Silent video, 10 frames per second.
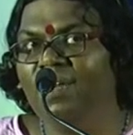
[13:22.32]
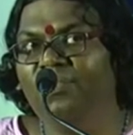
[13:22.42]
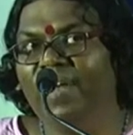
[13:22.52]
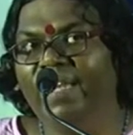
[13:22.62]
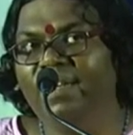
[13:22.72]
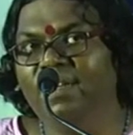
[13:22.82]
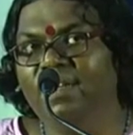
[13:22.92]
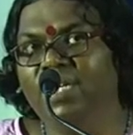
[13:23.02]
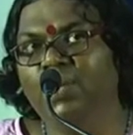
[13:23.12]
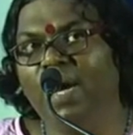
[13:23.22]

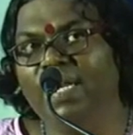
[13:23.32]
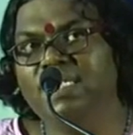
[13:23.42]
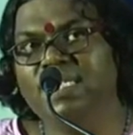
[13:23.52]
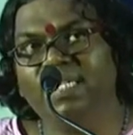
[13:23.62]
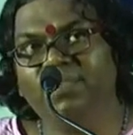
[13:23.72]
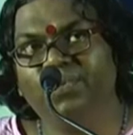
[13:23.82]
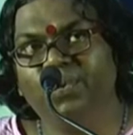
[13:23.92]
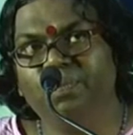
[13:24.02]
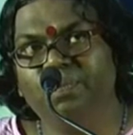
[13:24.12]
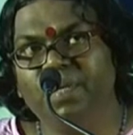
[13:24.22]
when you are inside the
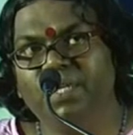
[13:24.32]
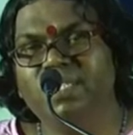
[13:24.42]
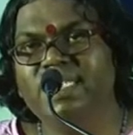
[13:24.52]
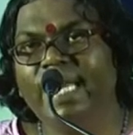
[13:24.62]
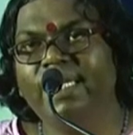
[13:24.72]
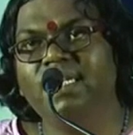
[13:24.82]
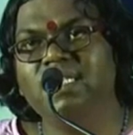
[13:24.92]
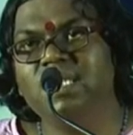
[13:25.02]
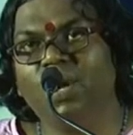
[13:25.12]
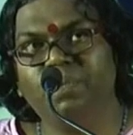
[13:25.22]
womb, your gender
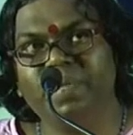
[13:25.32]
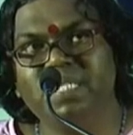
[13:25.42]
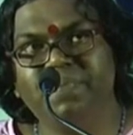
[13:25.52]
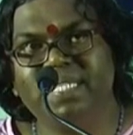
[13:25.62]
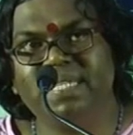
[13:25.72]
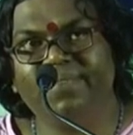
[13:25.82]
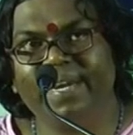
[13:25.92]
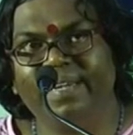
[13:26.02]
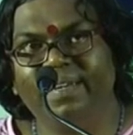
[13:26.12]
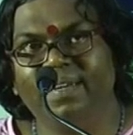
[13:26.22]
has not been
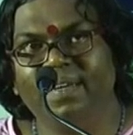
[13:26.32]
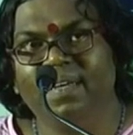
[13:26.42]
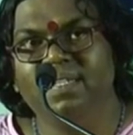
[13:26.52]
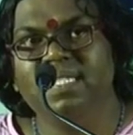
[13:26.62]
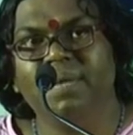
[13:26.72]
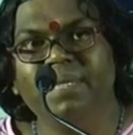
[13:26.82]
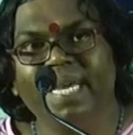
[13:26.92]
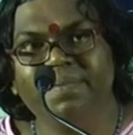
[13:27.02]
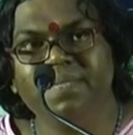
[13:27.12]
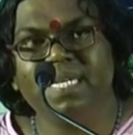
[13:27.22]
specified.
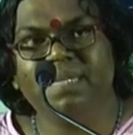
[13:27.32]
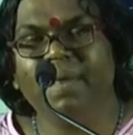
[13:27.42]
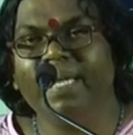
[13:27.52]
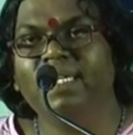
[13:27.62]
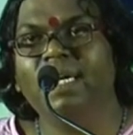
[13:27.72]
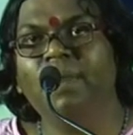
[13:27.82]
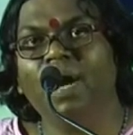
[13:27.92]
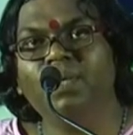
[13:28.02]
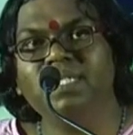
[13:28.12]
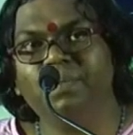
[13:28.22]
Sometimes it might come
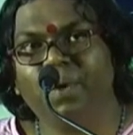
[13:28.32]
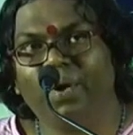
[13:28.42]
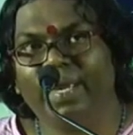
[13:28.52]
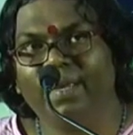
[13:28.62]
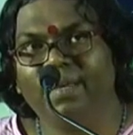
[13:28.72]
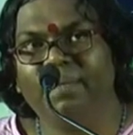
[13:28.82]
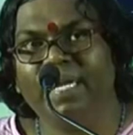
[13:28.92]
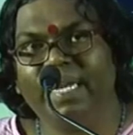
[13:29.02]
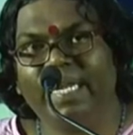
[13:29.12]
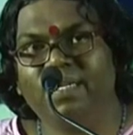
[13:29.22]
out as a boy,
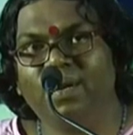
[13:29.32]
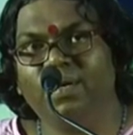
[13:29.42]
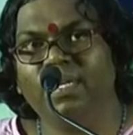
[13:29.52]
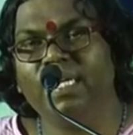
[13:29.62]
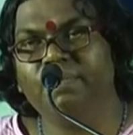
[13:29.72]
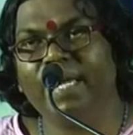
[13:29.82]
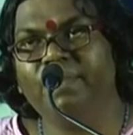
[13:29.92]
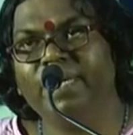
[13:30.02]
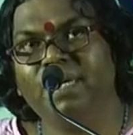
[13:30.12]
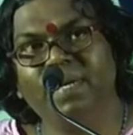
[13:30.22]
but later on it might
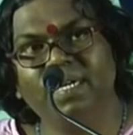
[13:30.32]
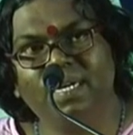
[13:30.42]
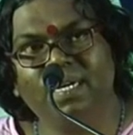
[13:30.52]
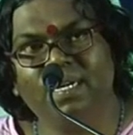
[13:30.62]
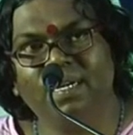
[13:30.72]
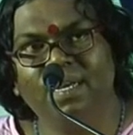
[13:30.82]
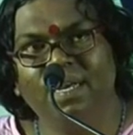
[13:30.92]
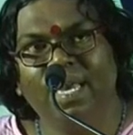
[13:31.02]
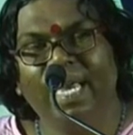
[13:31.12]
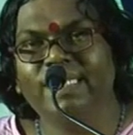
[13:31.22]
become a girl.
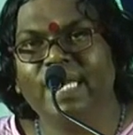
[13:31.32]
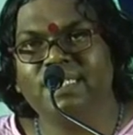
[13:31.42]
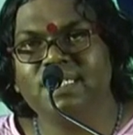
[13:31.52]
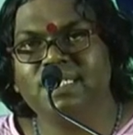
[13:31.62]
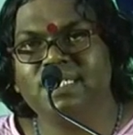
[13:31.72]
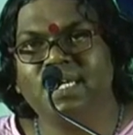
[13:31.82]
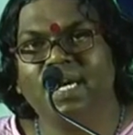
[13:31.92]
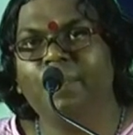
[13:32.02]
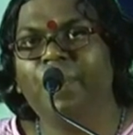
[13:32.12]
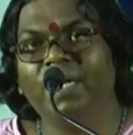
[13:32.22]
And that is
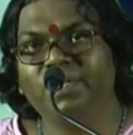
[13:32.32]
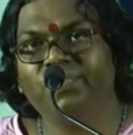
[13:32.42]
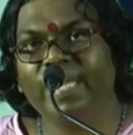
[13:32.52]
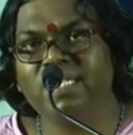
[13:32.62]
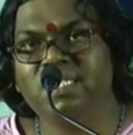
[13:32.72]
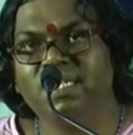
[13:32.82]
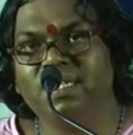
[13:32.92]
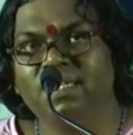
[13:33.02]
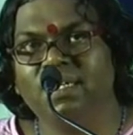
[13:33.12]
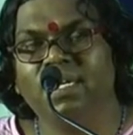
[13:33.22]
a part of nature.